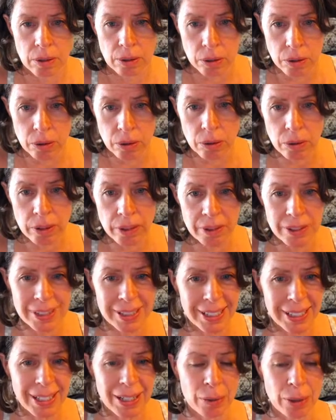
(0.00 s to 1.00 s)
You can
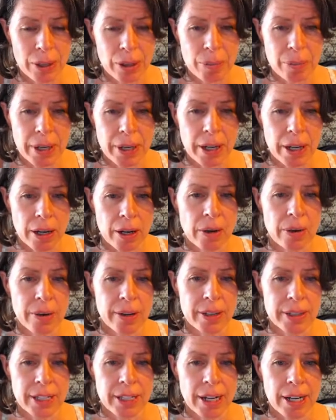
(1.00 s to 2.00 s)
see with my own
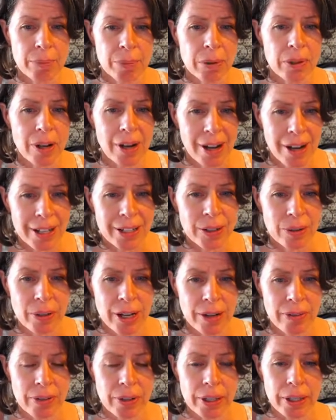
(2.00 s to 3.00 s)
example, I don't
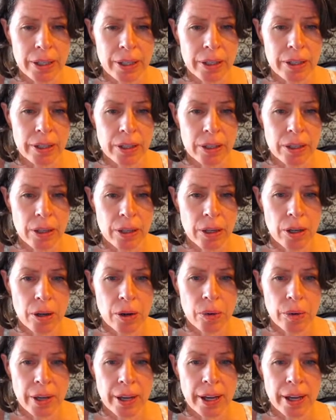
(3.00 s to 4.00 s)
have an in,
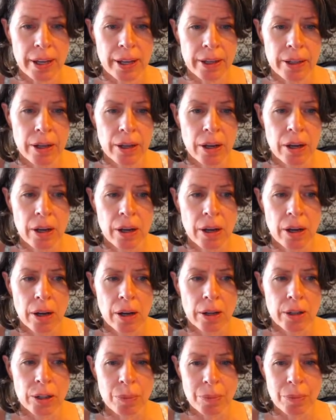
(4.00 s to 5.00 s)
okay?
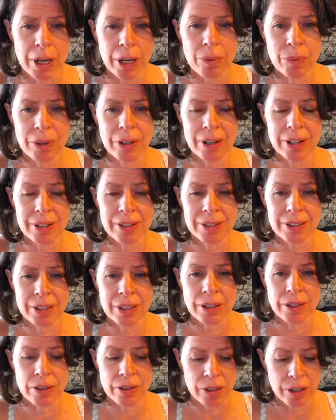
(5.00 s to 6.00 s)
You might want to
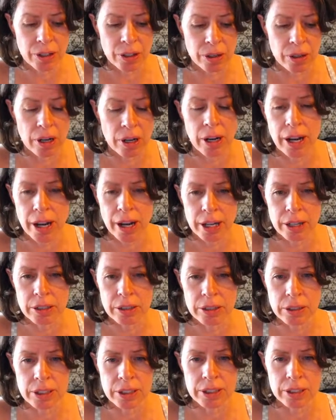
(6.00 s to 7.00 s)
consider that you're not
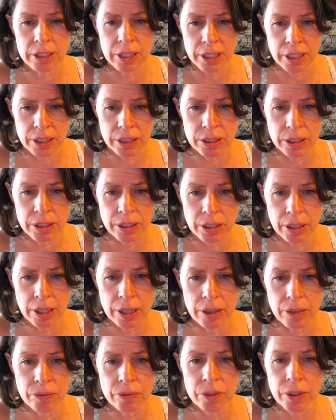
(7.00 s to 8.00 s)
actually teaching
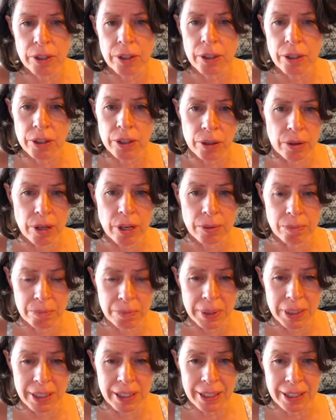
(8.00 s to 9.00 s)
love, you're not
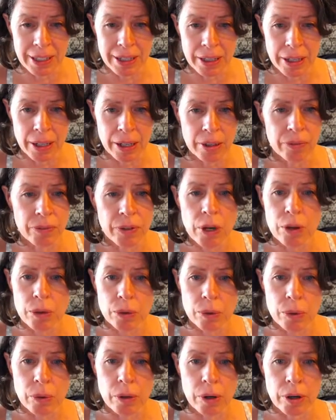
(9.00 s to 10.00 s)
being love,
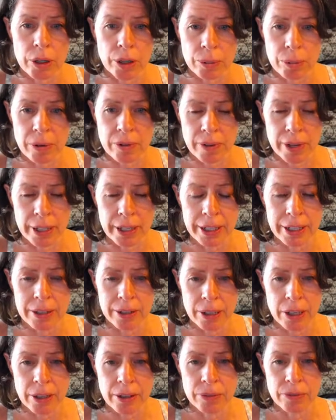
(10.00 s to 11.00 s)
nor are you providing
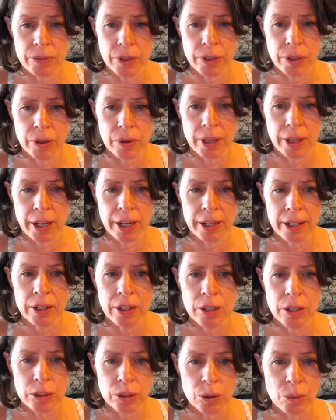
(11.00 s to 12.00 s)
love, okay?
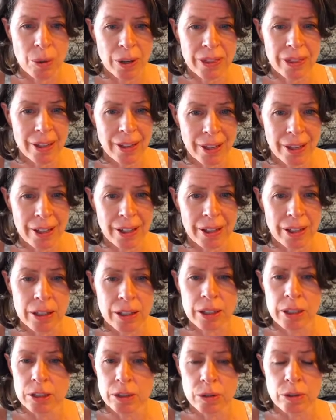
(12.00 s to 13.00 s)
So what the
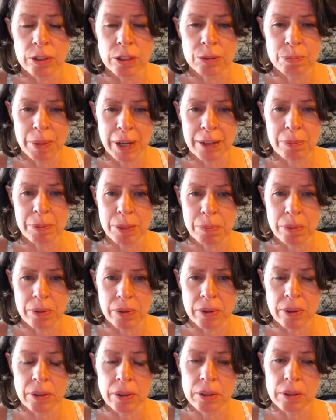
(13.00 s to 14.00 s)
hell do you expect
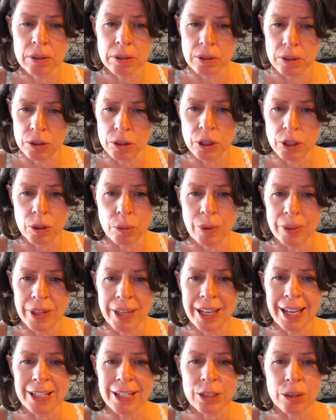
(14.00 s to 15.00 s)
people to do when they
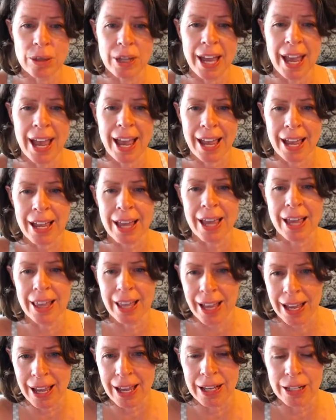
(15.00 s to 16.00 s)
get to the
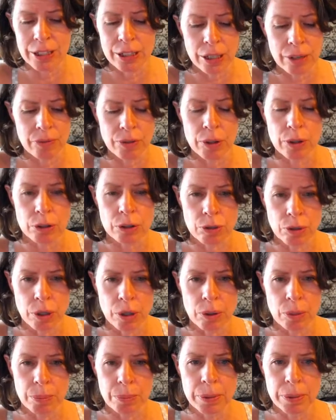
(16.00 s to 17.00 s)
end of your
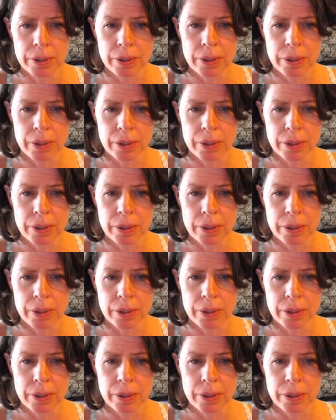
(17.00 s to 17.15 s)
trope?